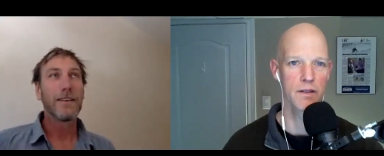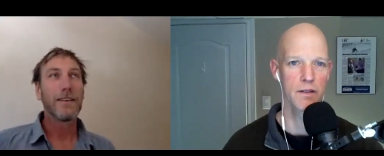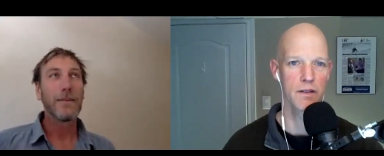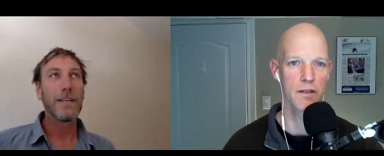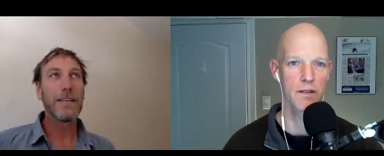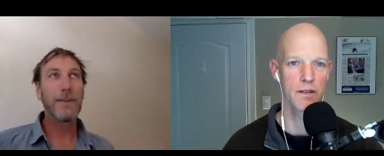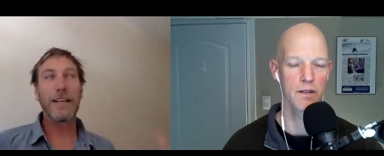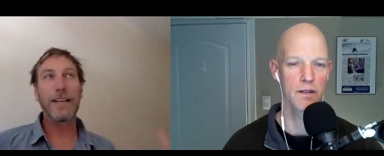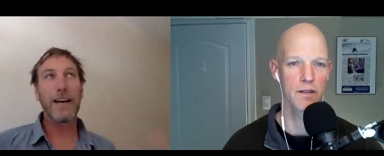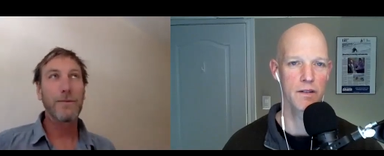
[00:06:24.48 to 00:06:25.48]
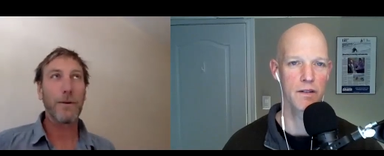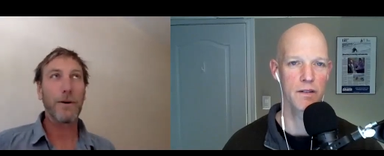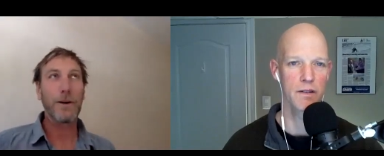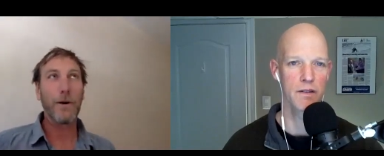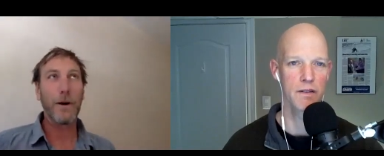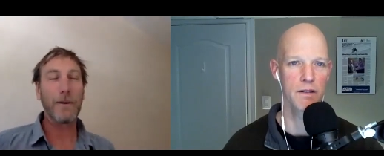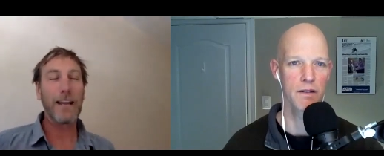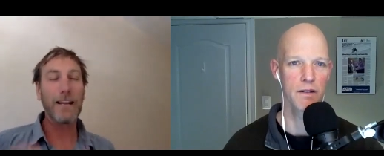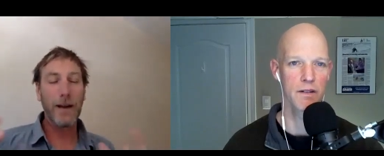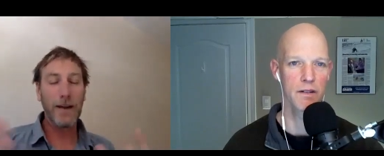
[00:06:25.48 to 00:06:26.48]
Speaker 1: we didn't we hadn't gotten to where we were going, but
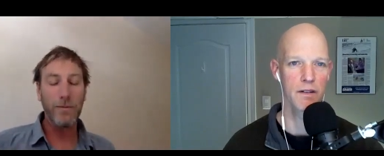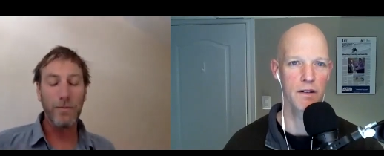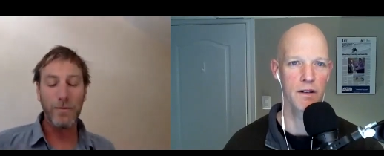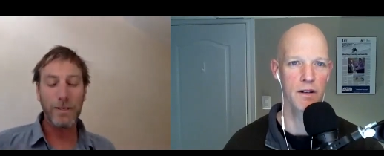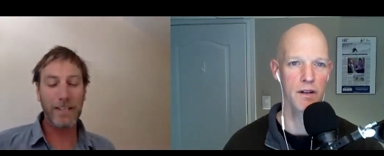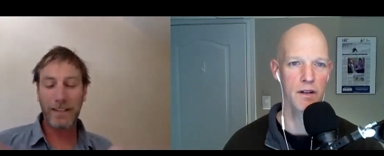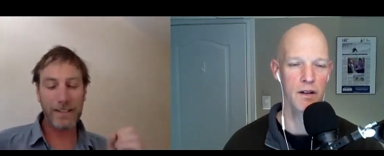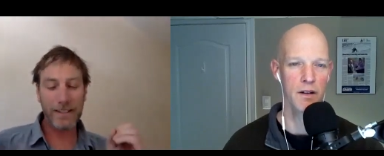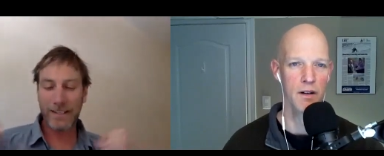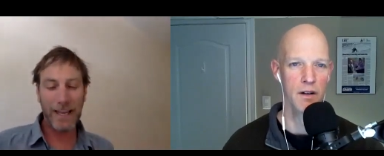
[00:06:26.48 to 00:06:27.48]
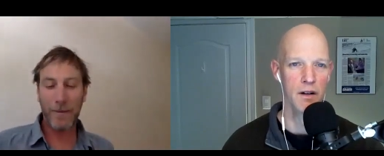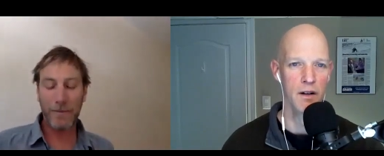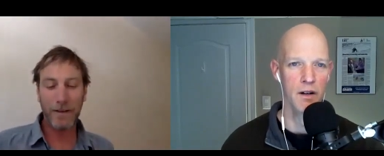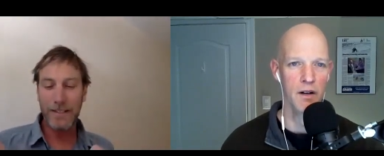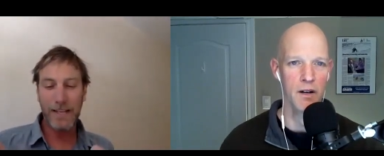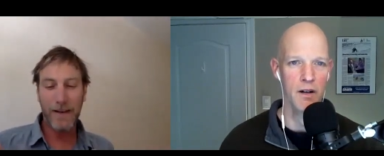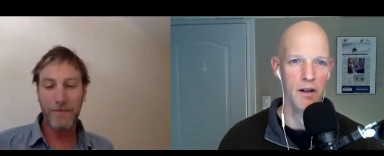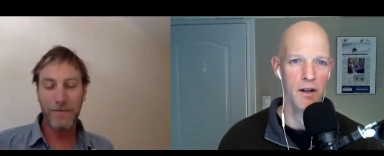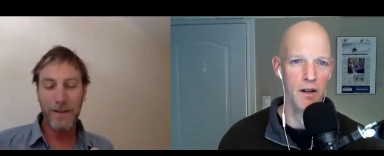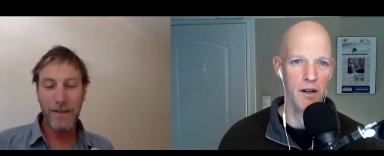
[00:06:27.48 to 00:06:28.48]
anyway, we said let's just camp here. Let's
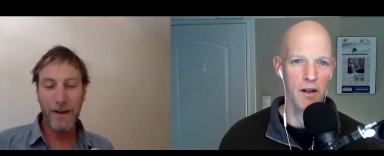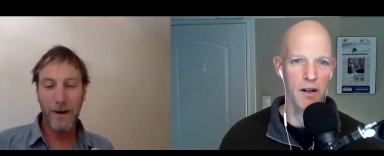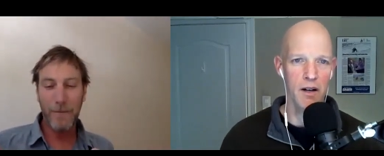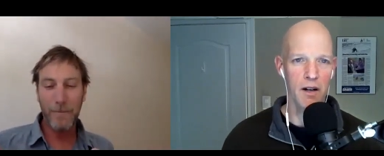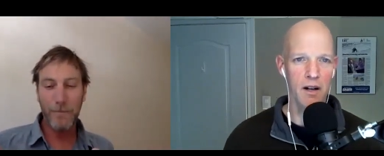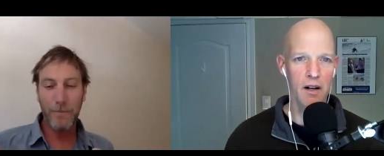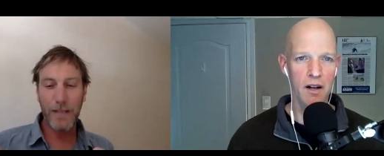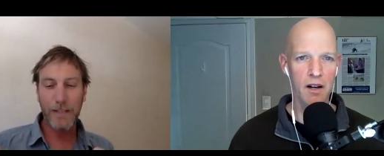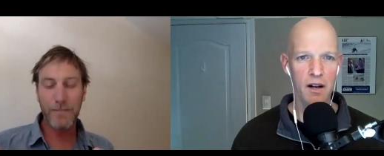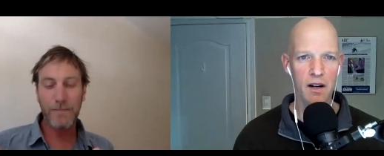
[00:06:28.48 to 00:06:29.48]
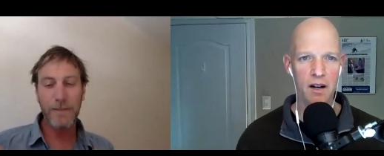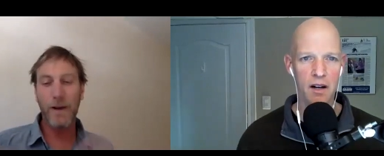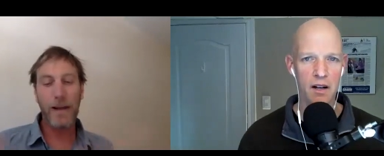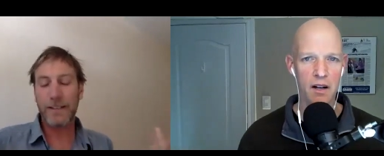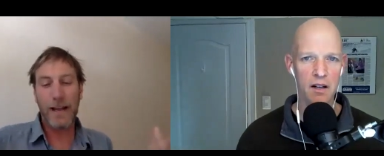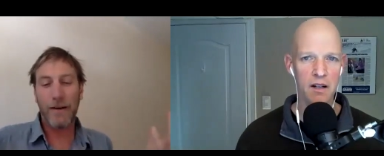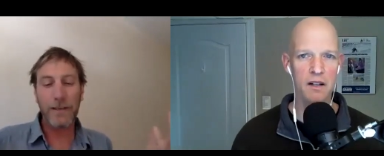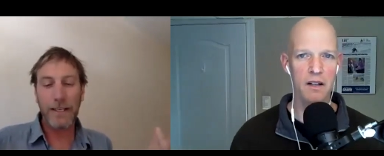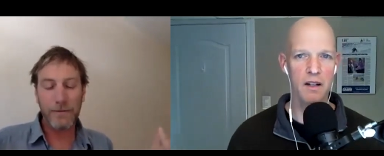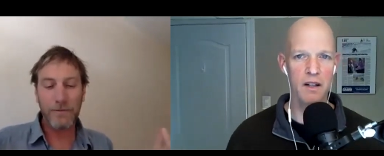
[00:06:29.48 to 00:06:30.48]
have um, we had some you know as
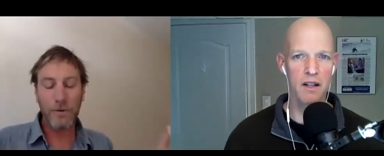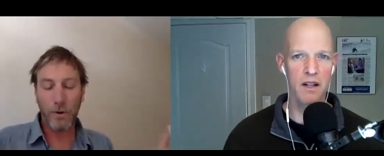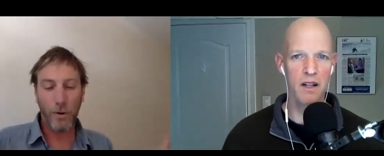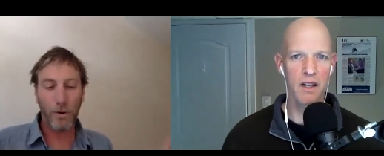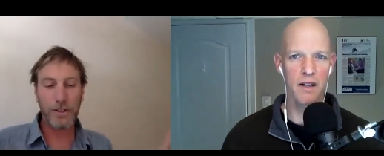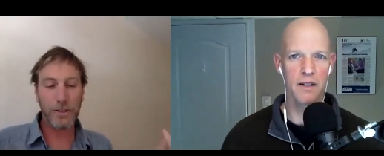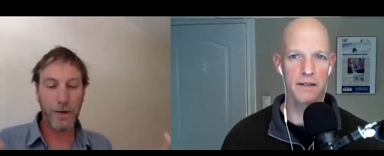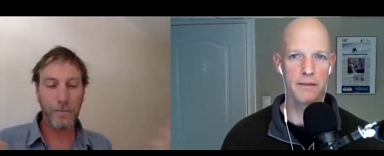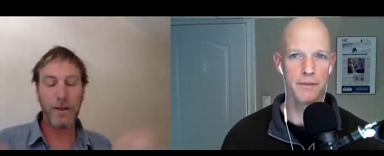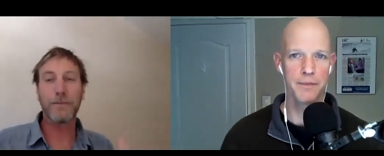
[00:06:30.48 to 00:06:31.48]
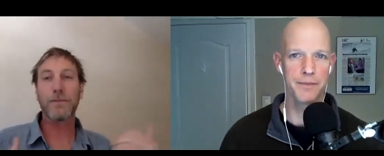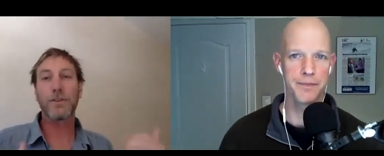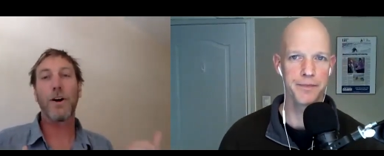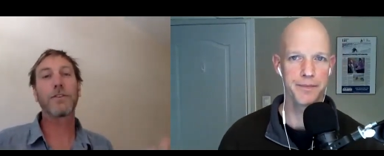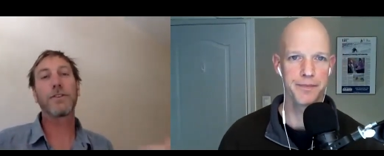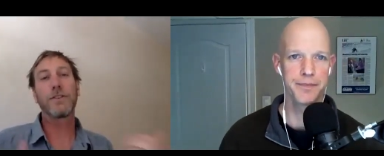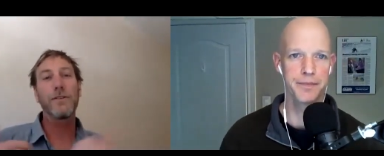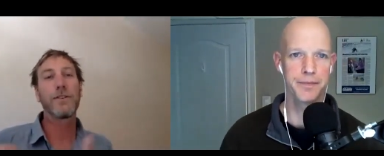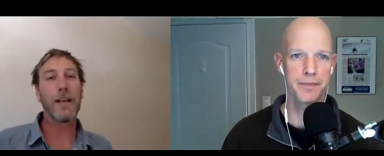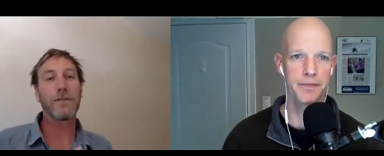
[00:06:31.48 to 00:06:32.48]
every course trip you have some strong
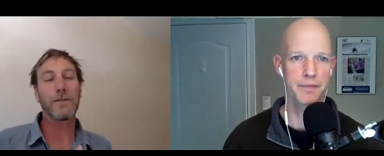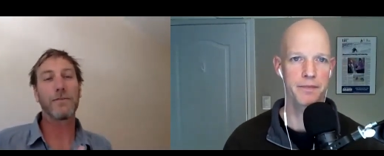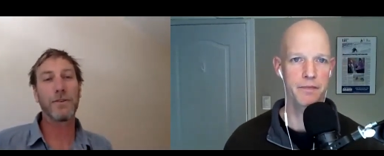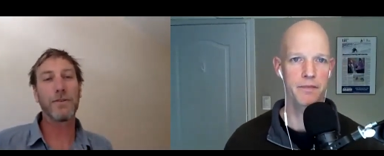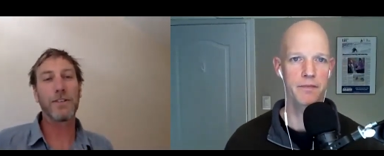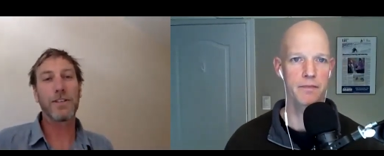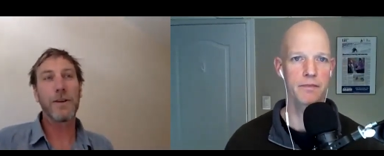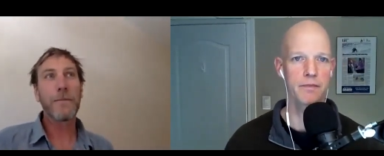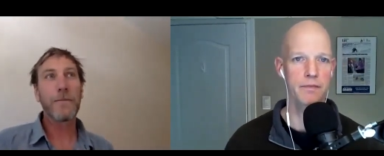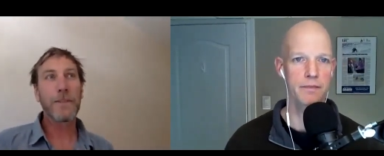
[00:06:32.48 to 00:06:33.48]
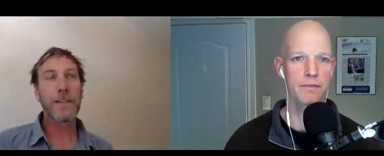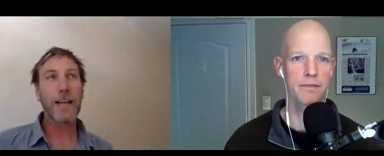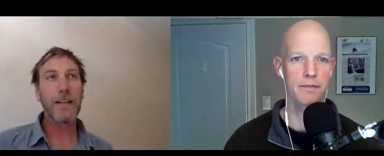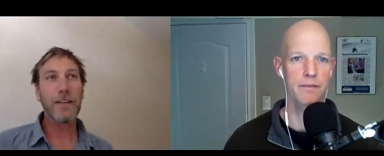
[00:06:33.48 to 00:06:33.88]
students you have some students that